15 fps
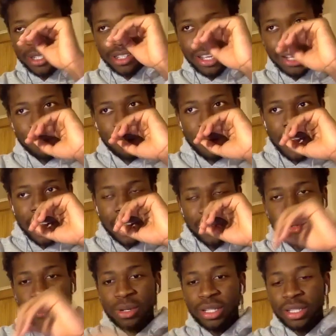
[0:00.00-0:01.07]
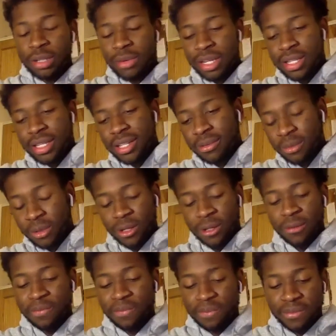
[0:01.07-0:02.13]
I was I was probably like the tallest in my team,
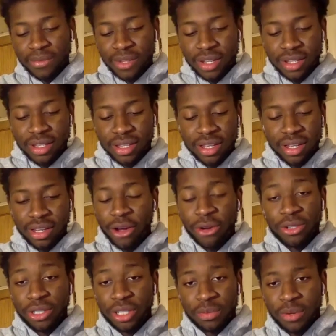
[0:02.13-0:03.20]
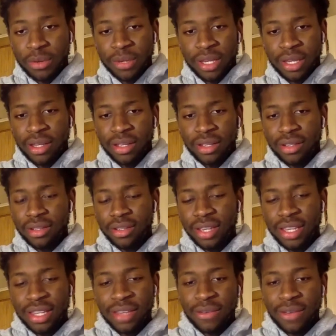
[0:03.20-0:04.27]
so the coach just put me
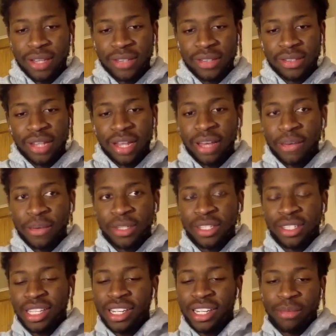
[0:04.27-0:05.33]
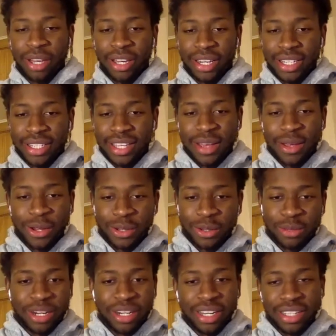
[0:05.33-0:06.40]
in defence. Like it wasn't centre back at the time
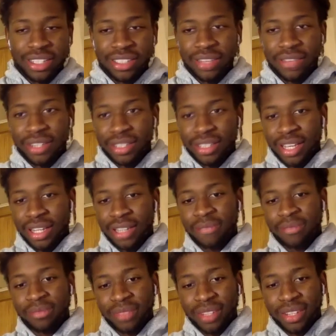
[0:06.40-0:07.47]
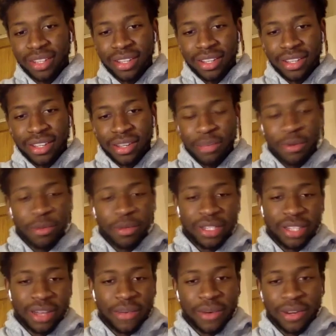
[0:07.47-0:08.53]
because we played like the seven aside yeah. put
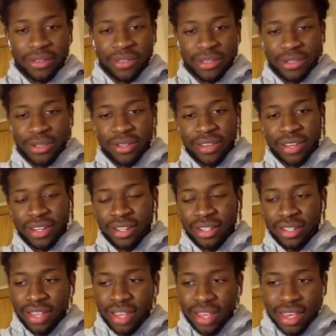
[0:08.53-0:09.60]
me as that one of two defenders.